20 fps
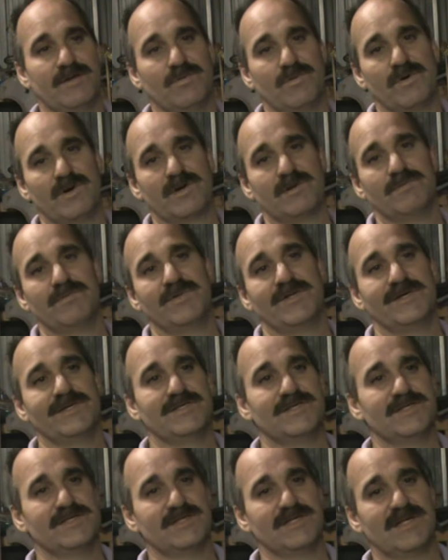to work in
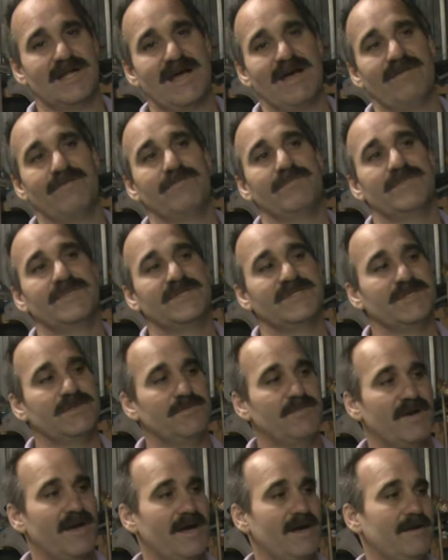places that haven't been too
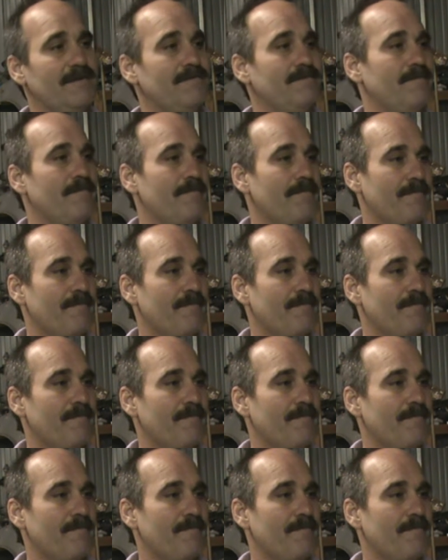bad.